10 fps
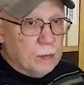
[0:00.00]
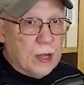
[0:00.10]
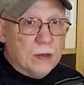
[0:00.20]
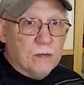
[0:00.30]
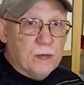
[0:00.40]
the
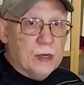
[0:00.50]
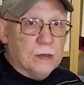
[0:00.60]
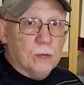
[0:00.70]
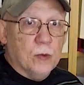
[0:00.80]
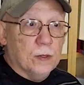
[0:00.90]
manual
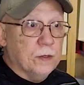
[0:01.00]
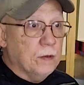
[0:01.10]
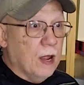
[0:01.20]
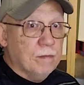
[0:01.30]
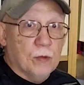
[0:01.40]
feeder. Well, you
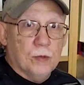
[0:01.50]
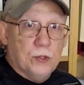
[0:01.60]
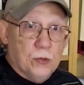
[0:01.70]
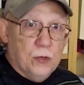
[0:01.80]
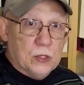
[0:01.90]
have no
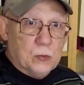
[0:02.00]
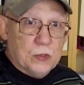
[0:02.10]
choice.